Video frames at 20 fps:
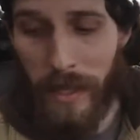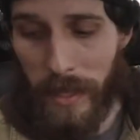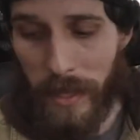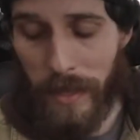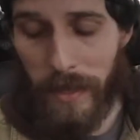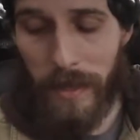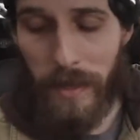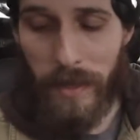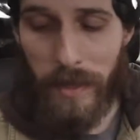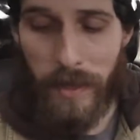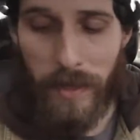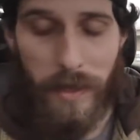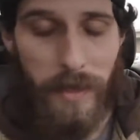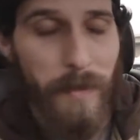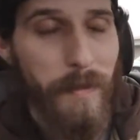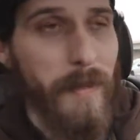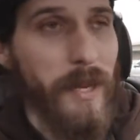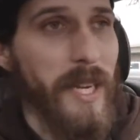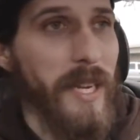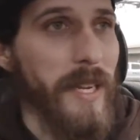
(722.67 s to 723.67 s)
Oh,
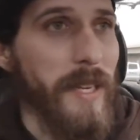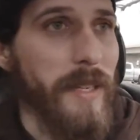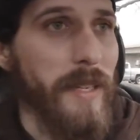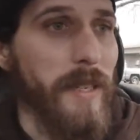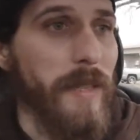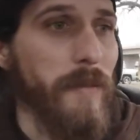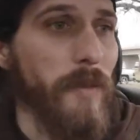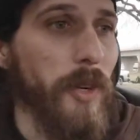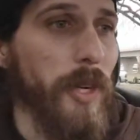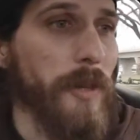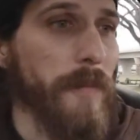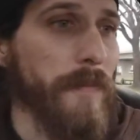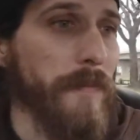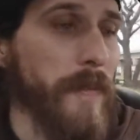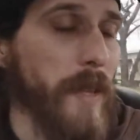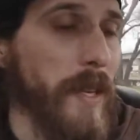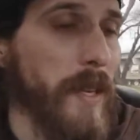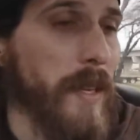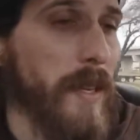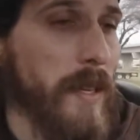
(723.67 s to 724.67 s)
man. Well,
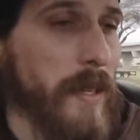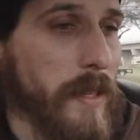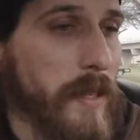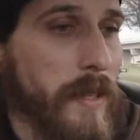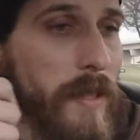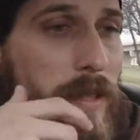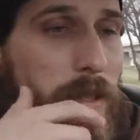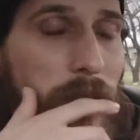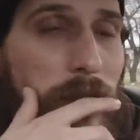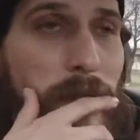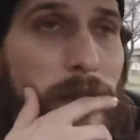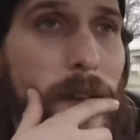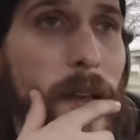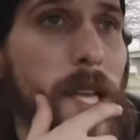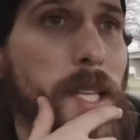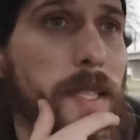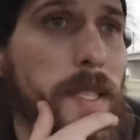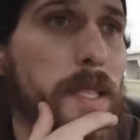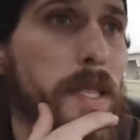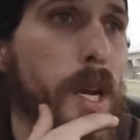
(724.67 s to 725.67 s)

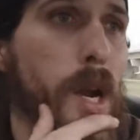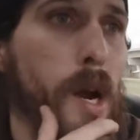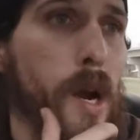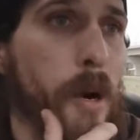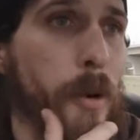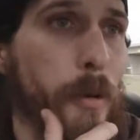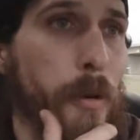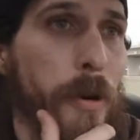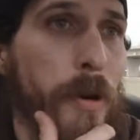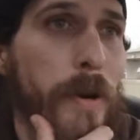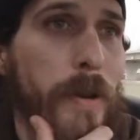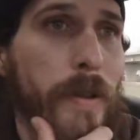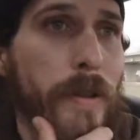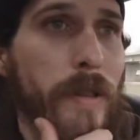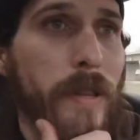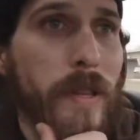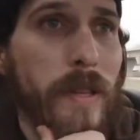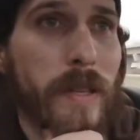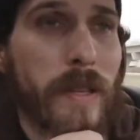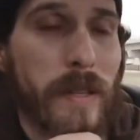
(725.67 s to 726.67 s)
is this car worth
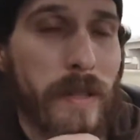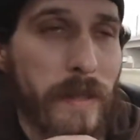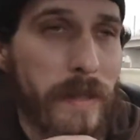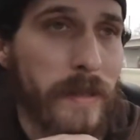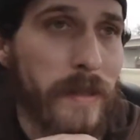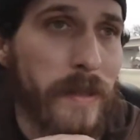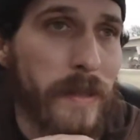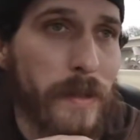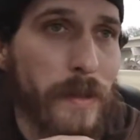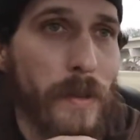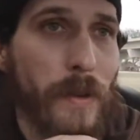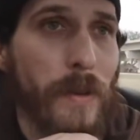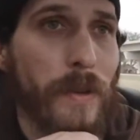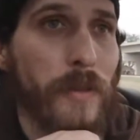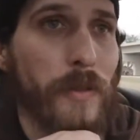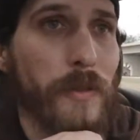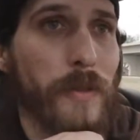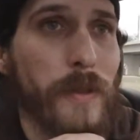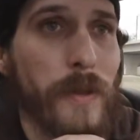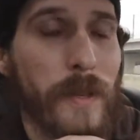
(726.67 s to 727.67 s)
north
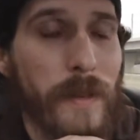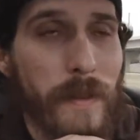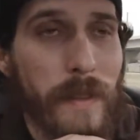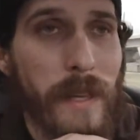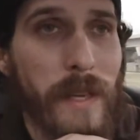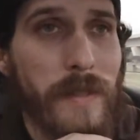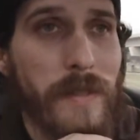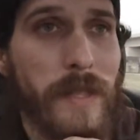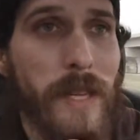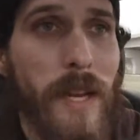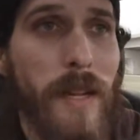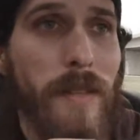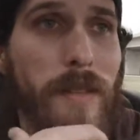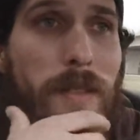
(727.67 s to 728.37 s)
of $200,000?